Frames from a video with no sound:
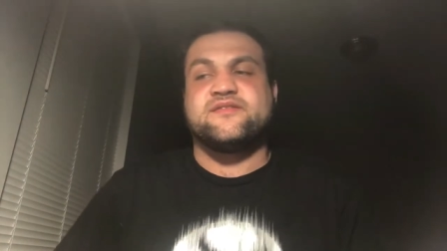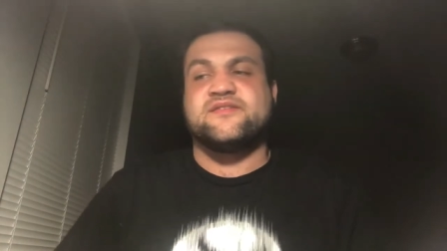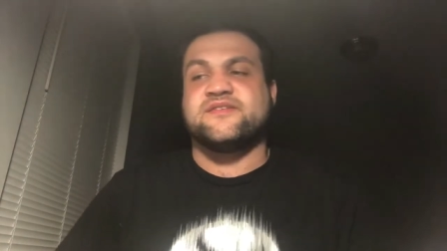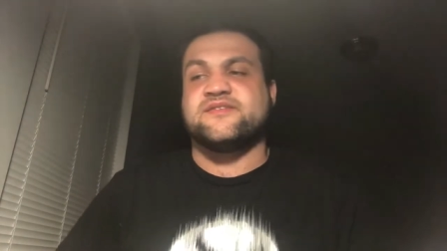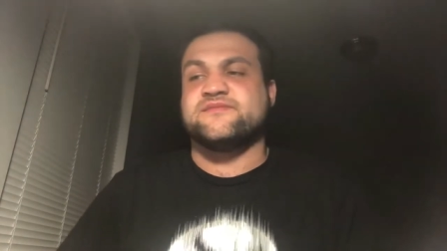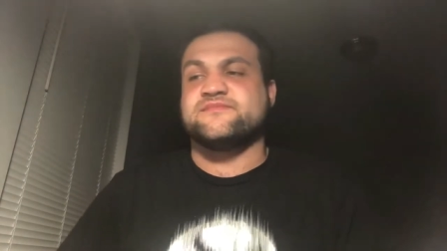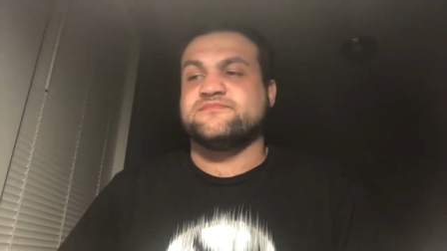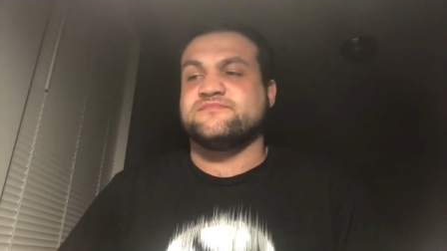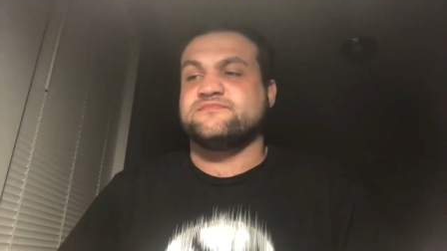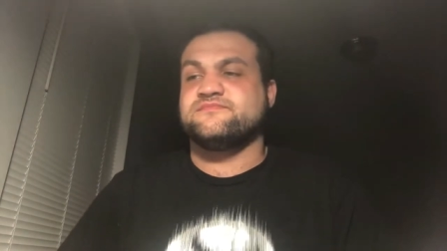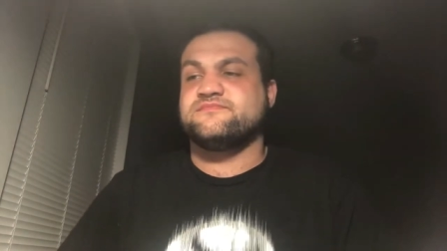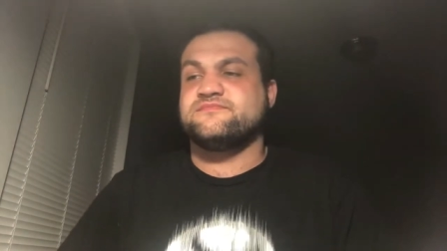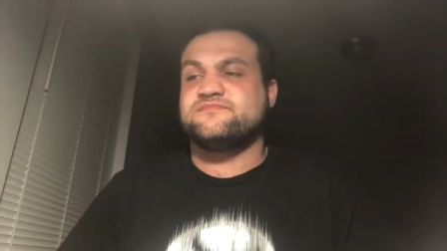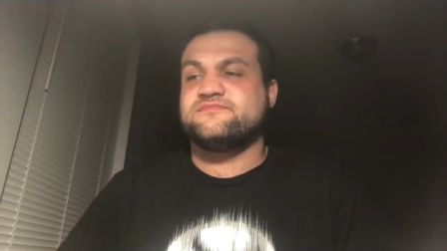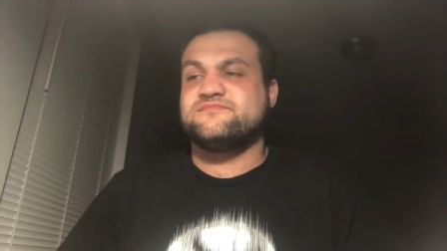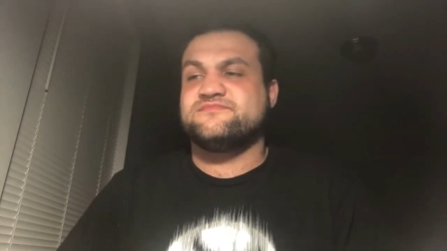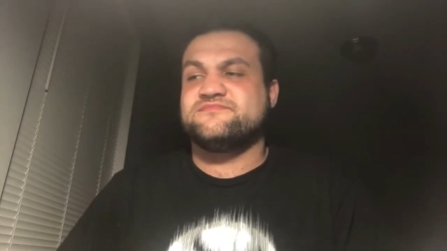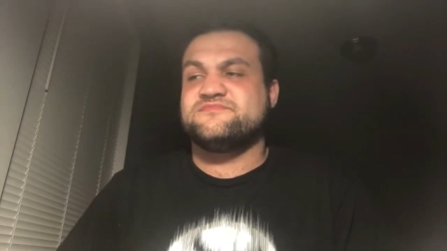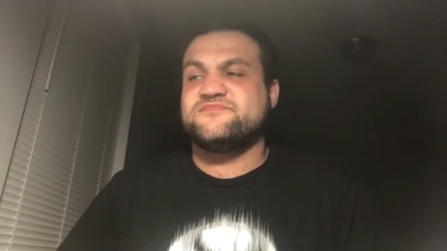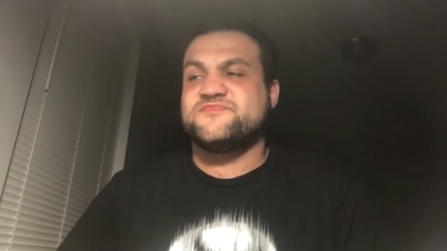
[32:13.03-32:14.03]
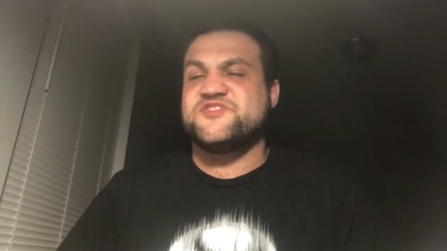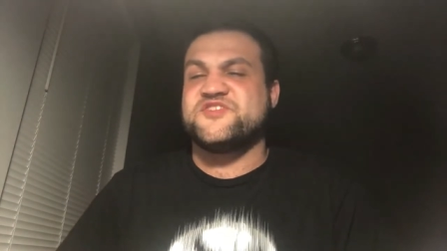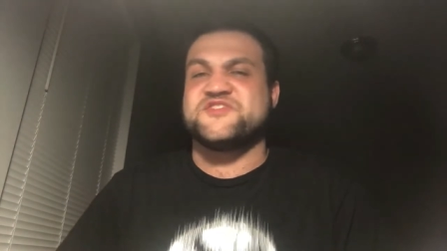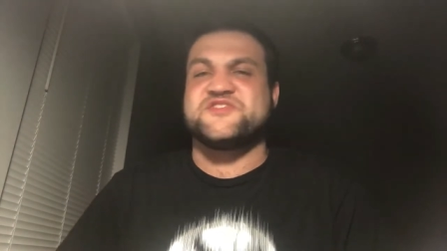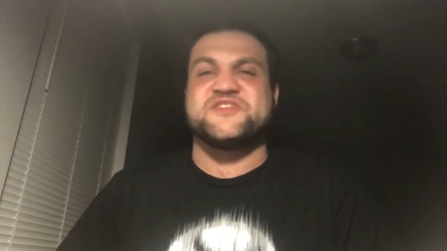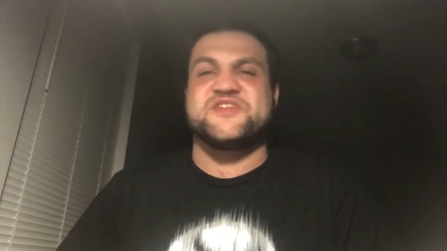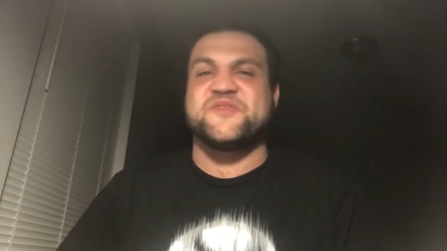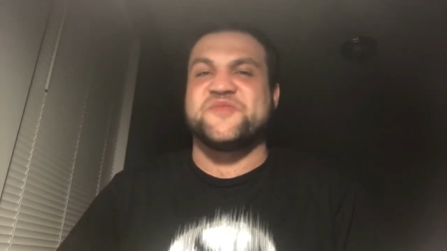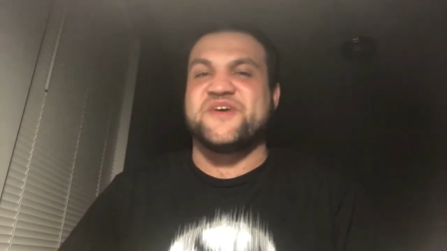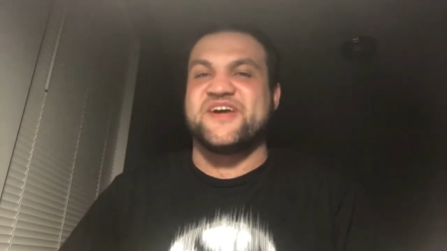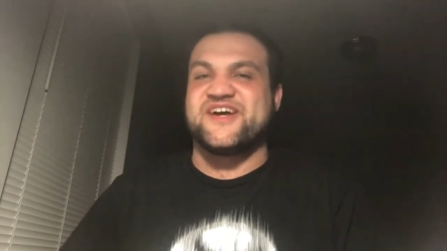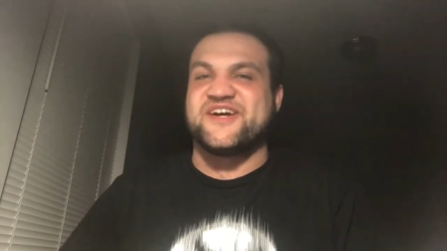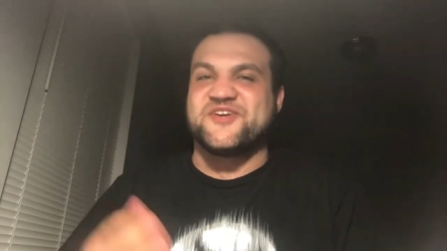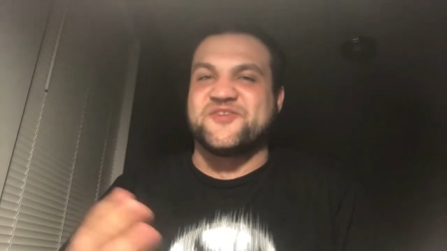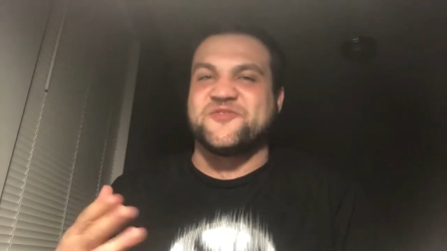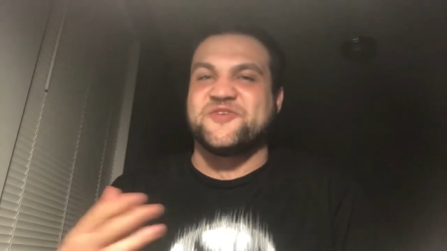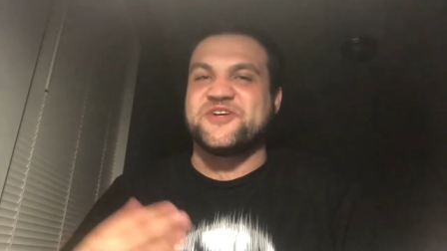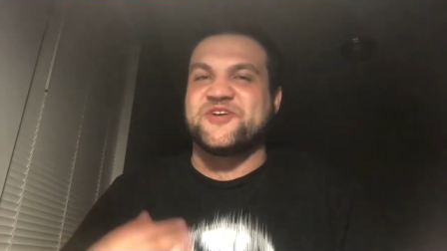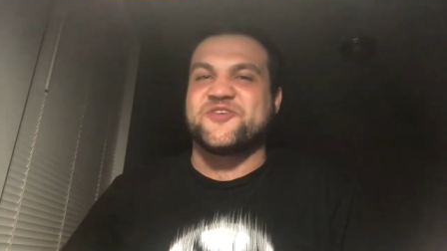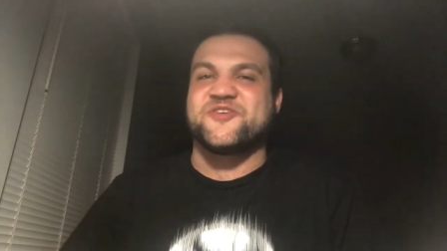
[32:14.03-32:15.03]
Um, just so that way I
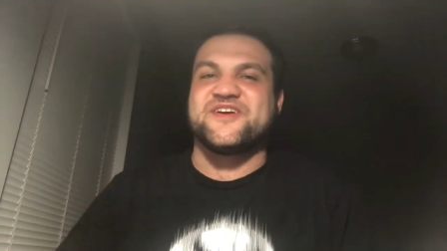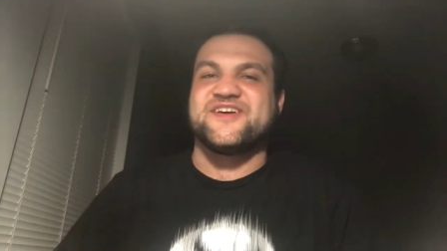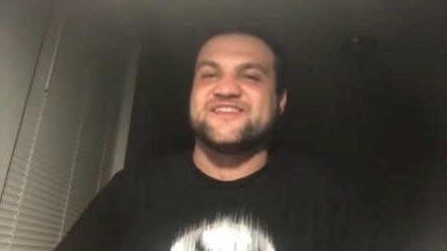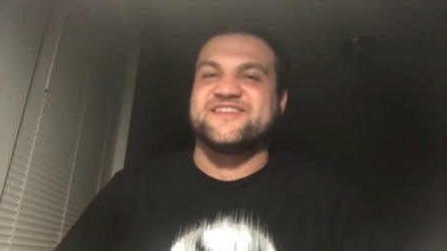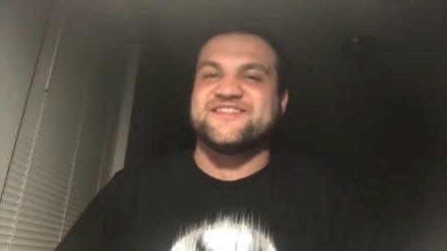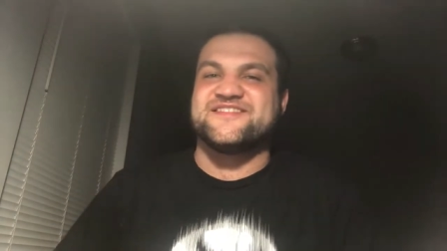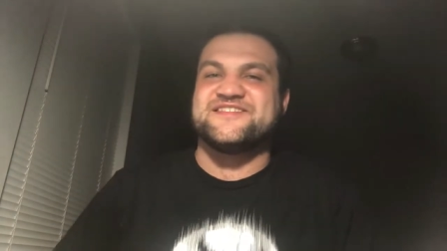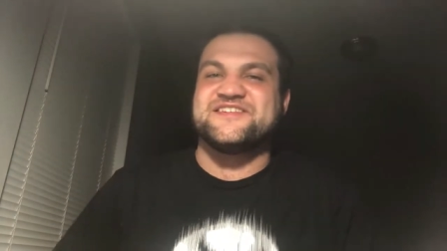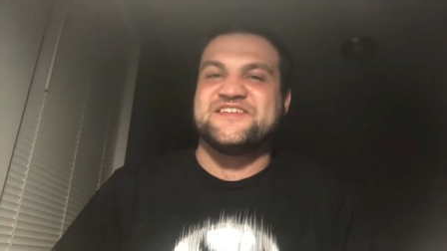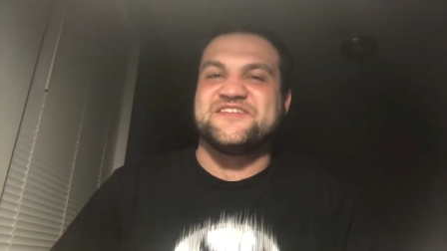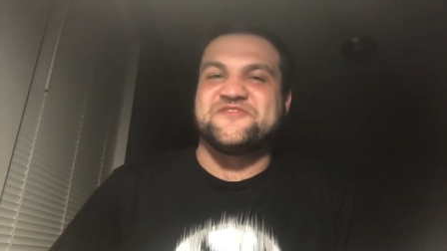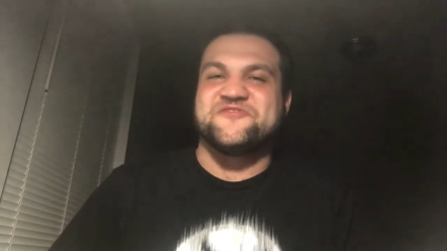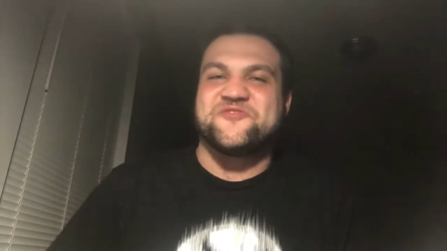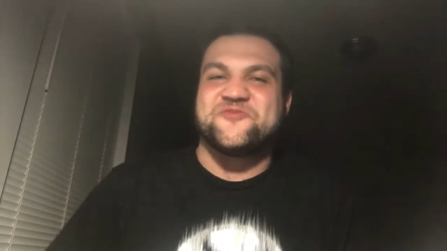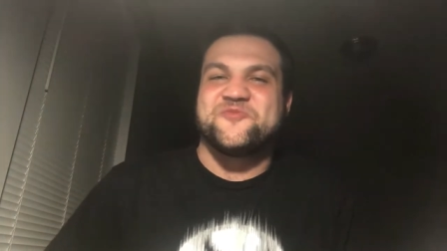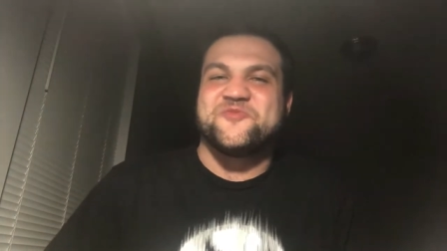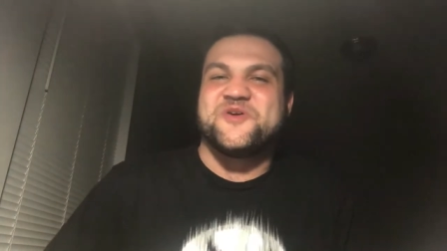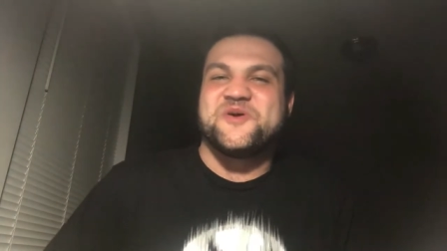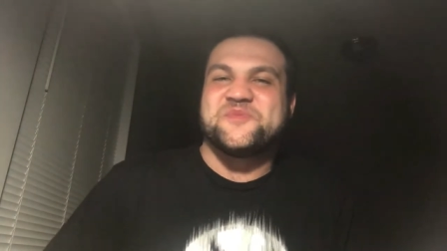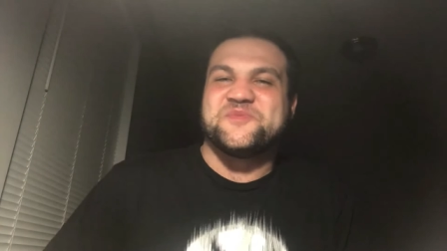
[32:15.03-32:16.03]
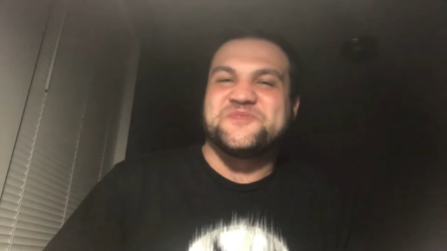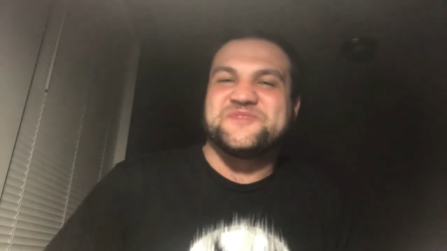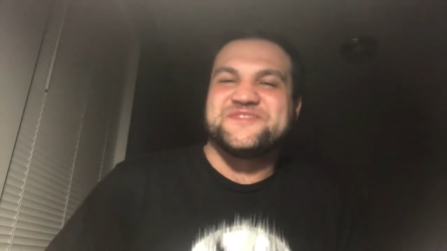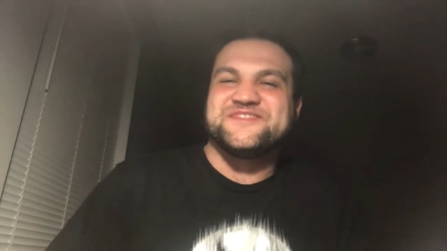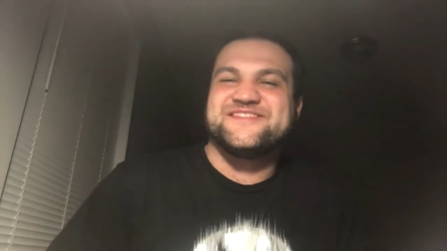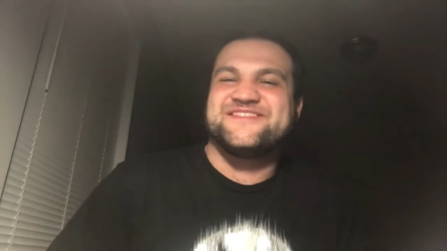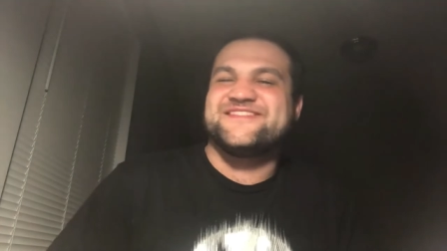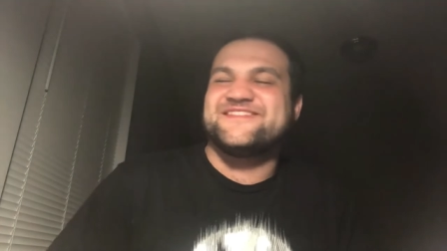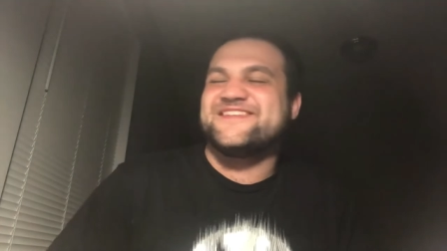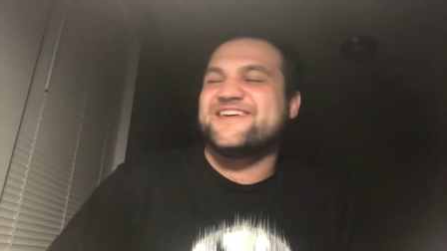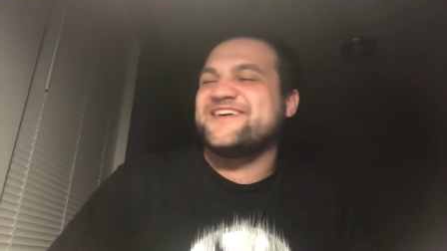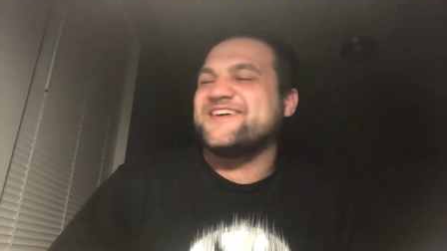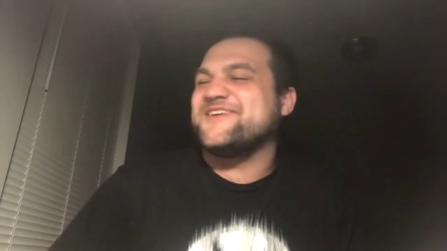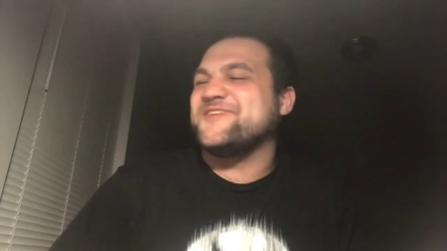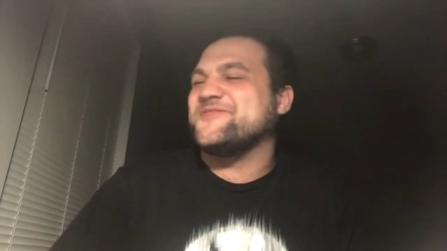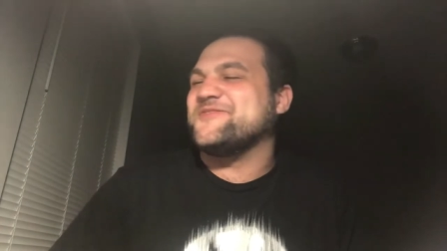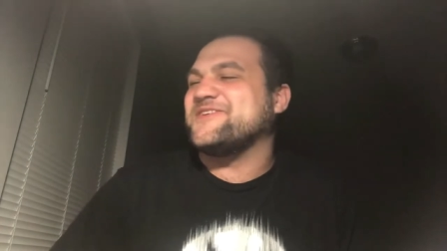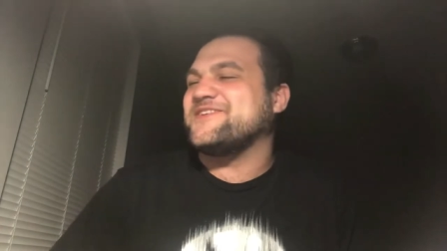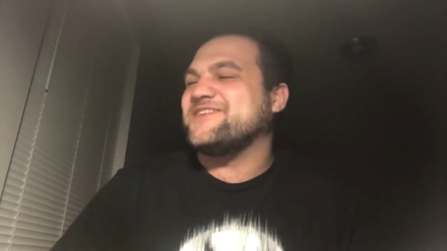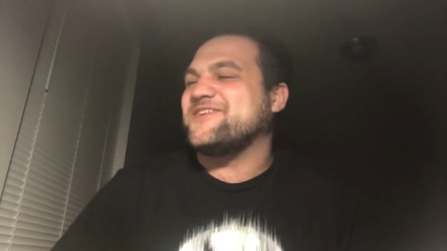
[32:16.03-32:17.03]
could recreate the scene from Rebels
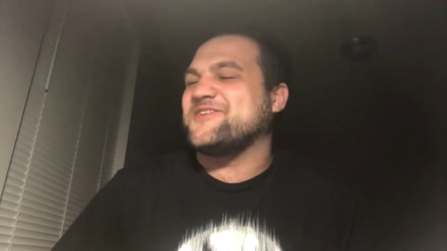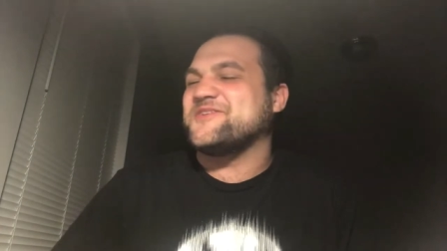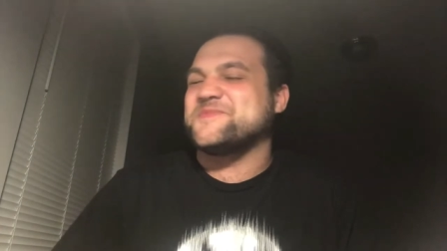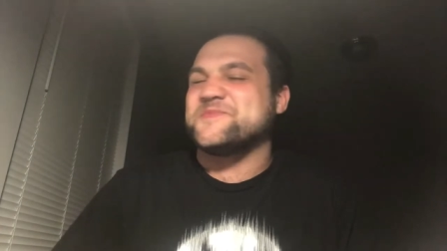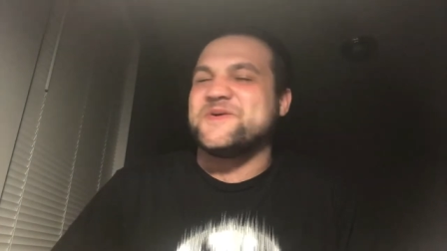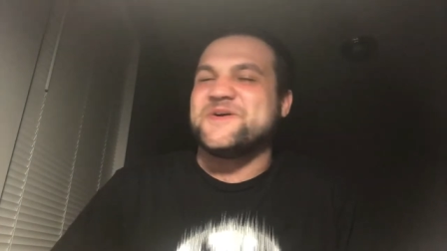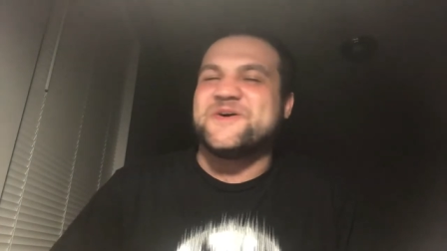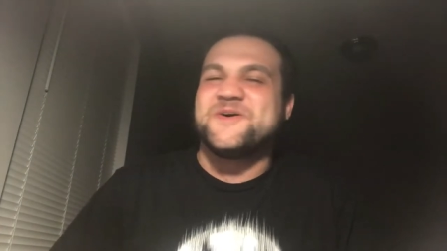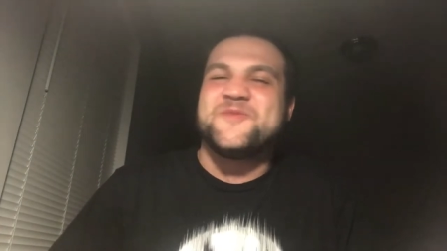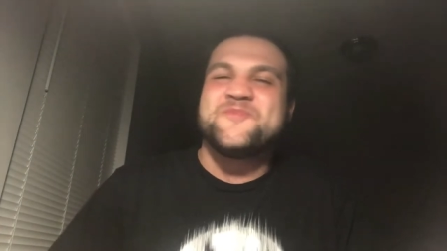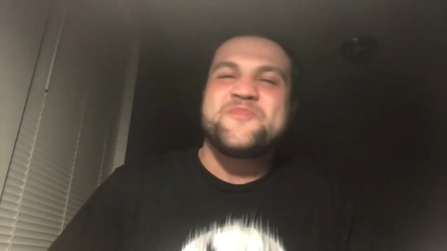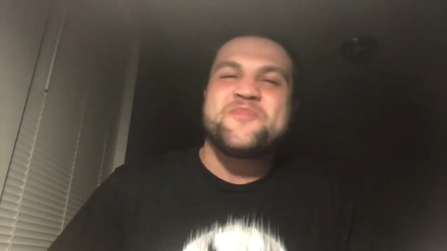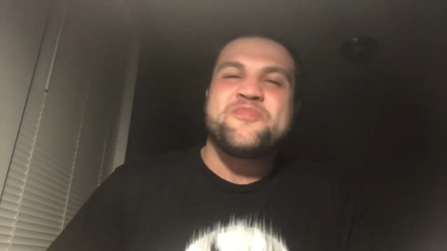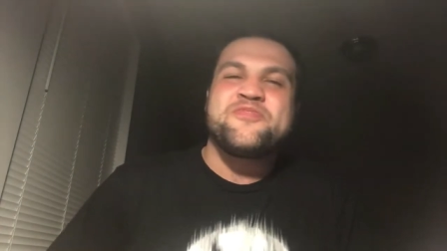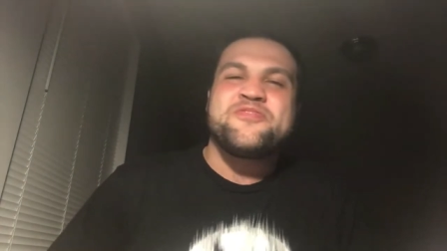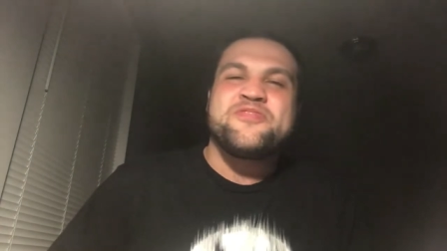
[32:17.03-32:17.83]
uh, with Darth Maul.